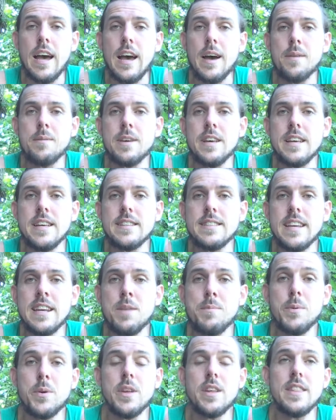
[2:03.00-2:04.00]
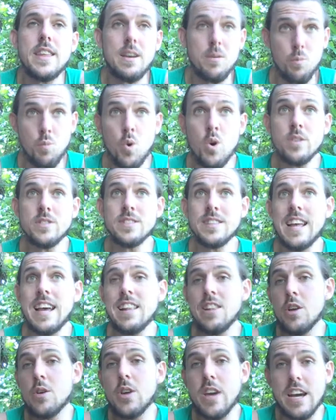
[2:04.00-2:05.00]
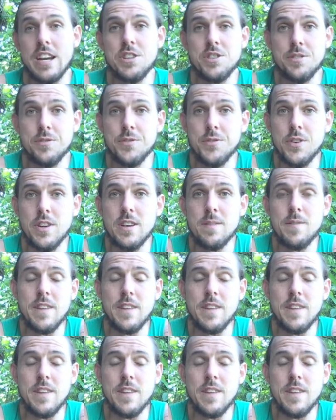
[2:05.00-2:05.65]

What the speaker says: is anybody that wants that location freedom.